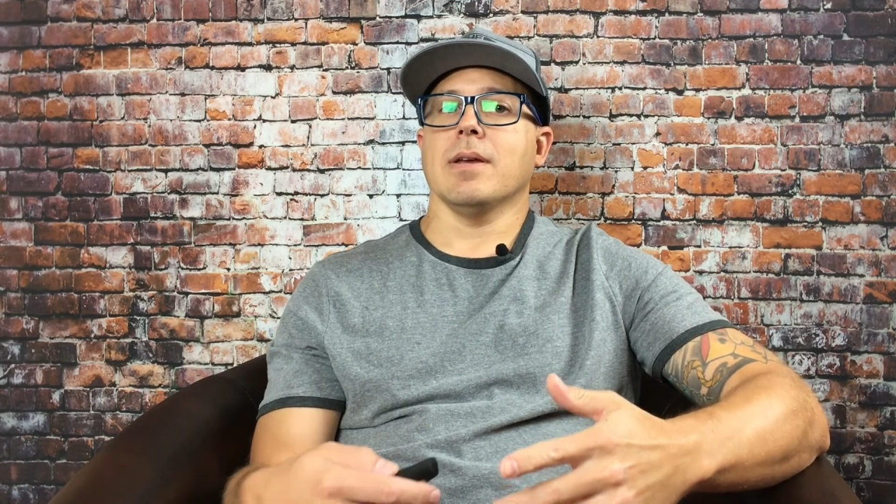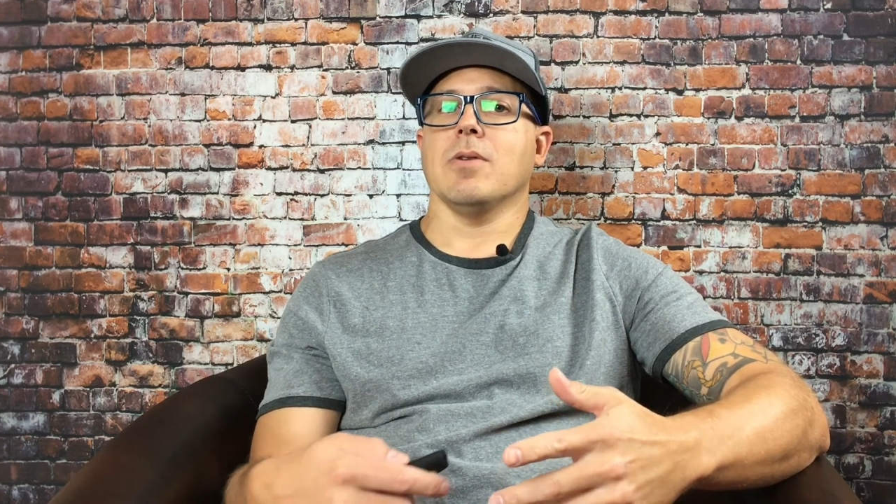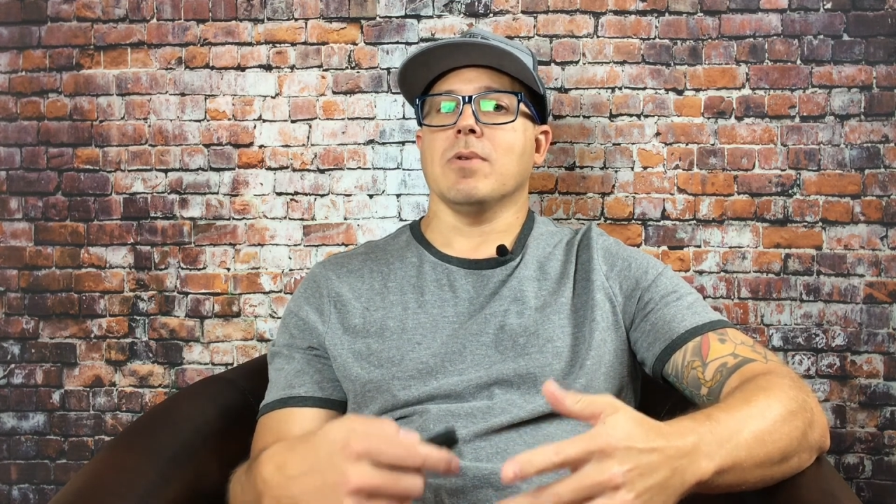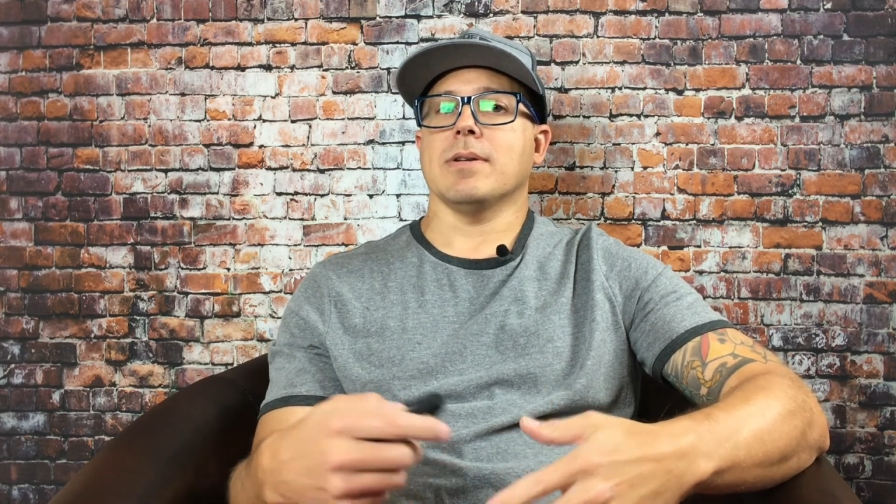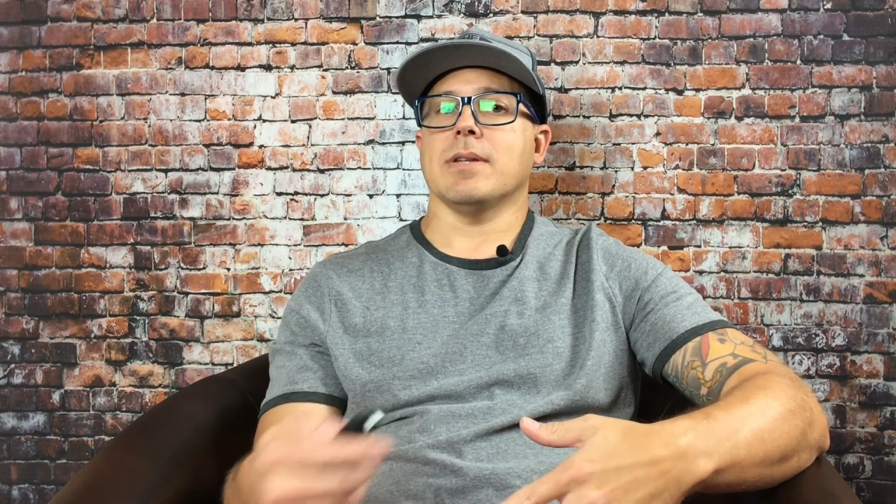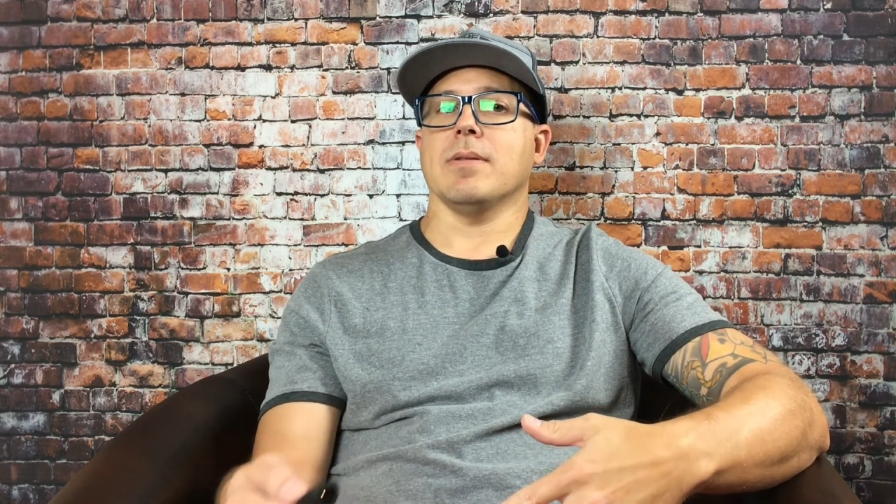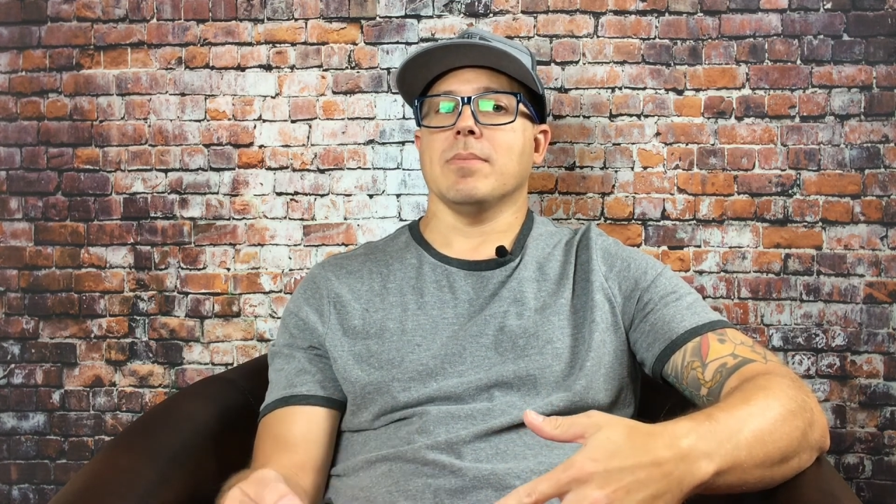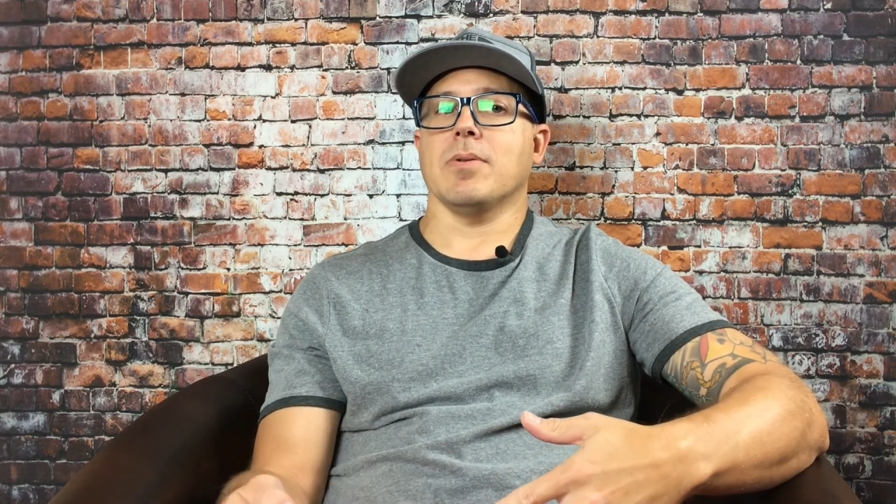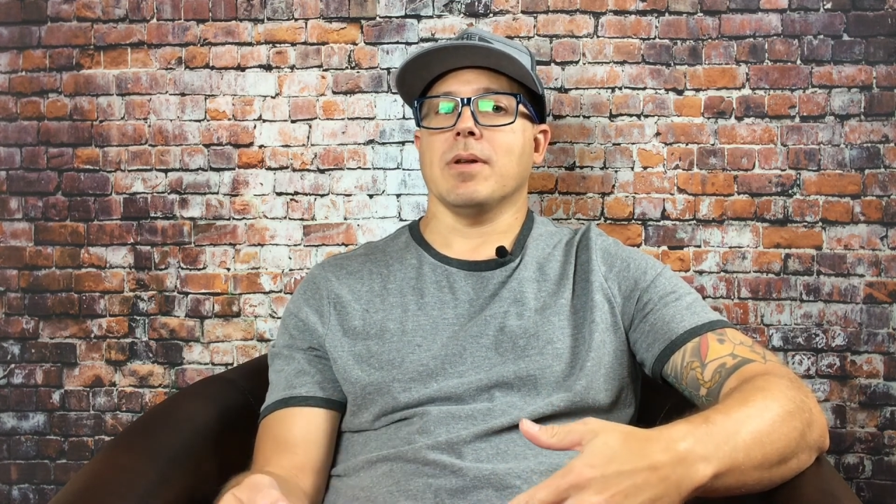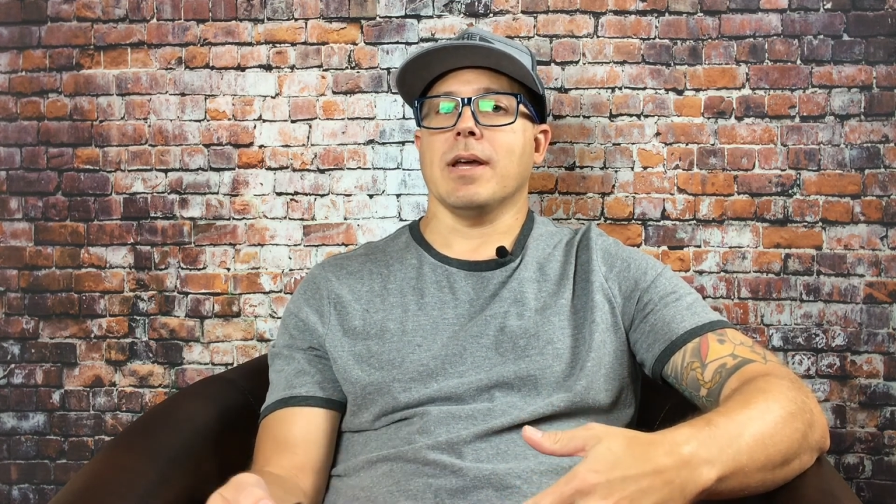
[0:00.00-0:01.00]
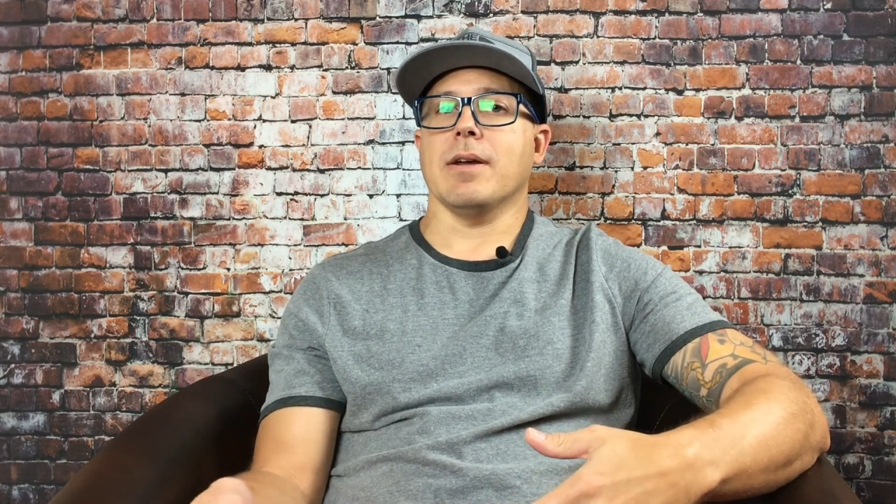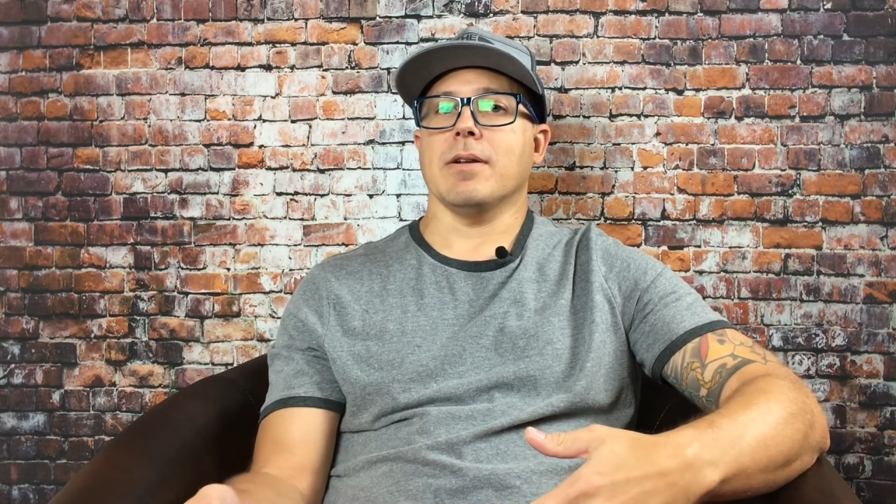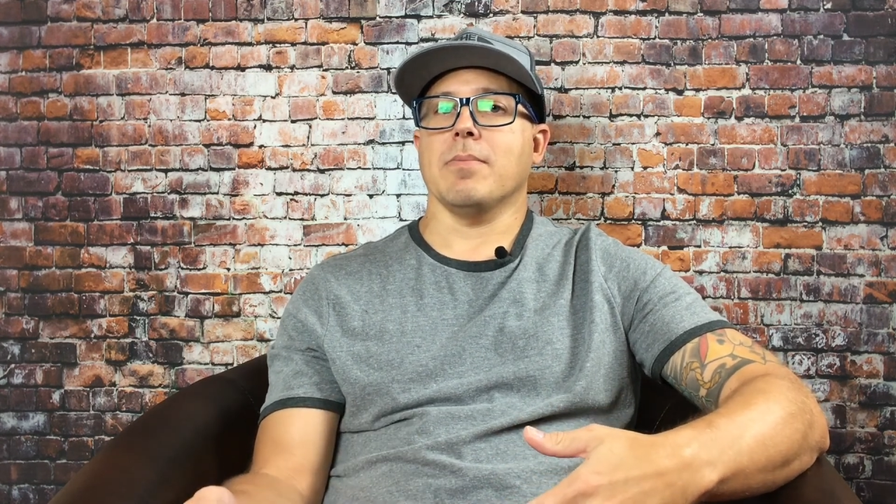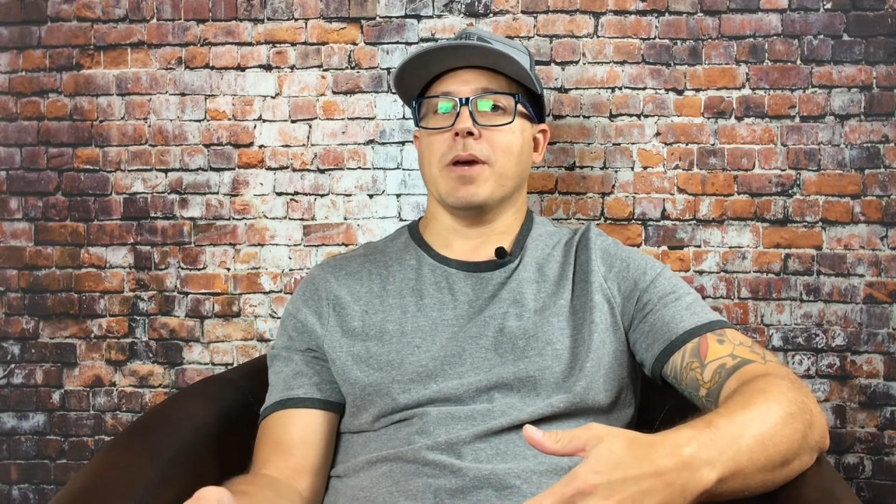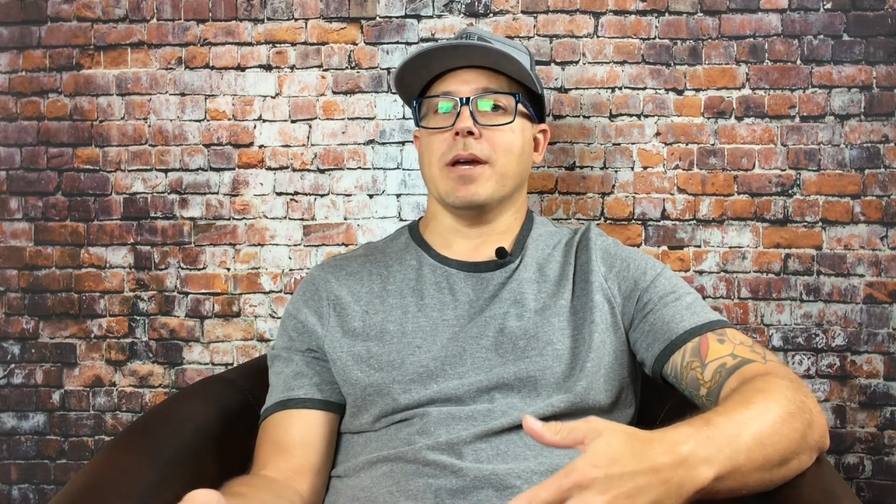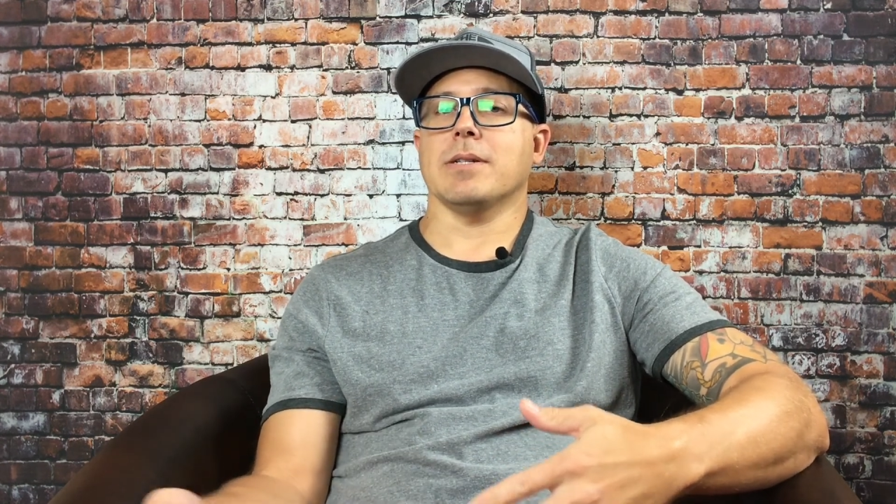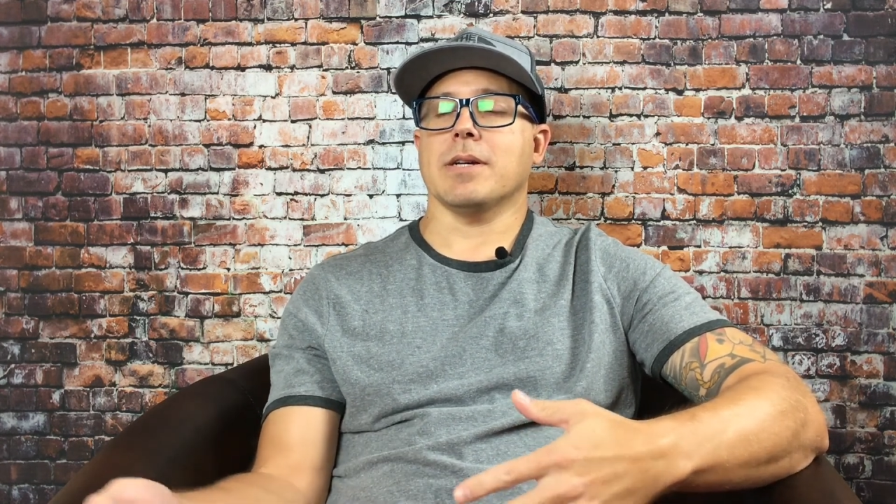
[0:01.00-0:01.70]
You want to send them to a landing page